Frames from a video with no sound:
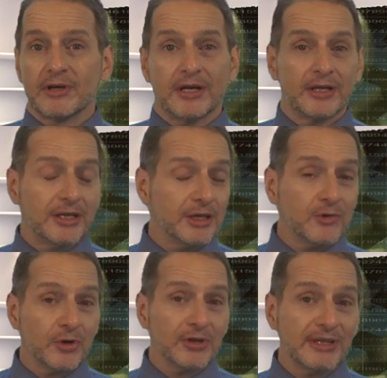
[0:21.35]
an
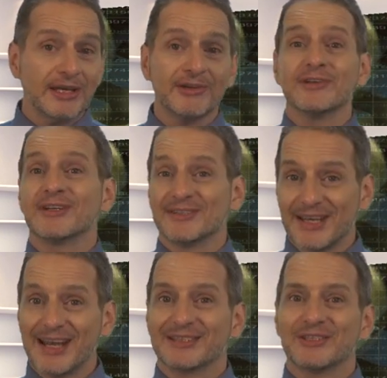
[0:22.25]
inquiry letter is
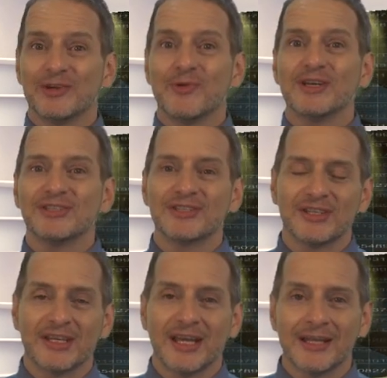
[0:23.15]
asking a question,